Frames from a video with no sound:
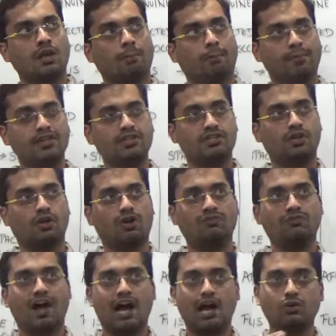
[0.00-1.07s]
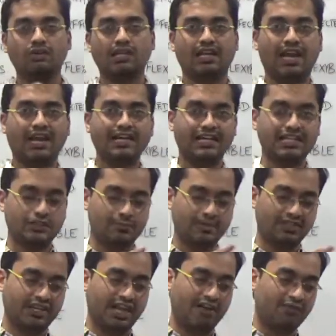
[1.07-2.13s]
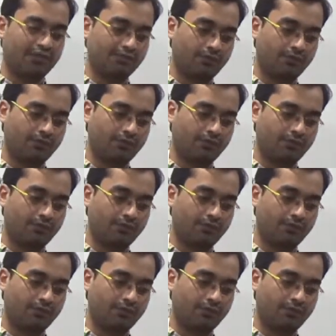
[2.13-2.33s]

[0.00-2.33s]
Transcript: measure of how the light has been traveling